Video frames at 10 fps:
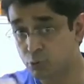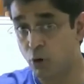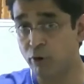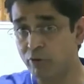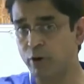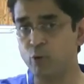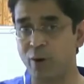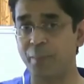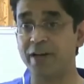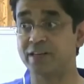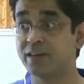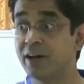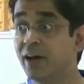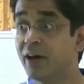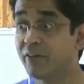Tomorrow we do one
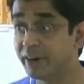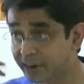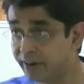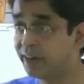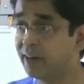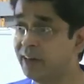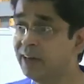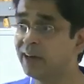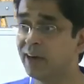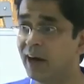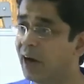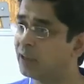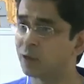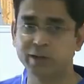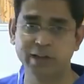patient where clinically
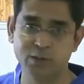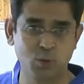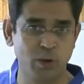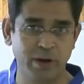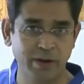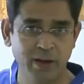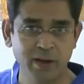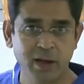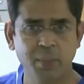I thought there is no hernia,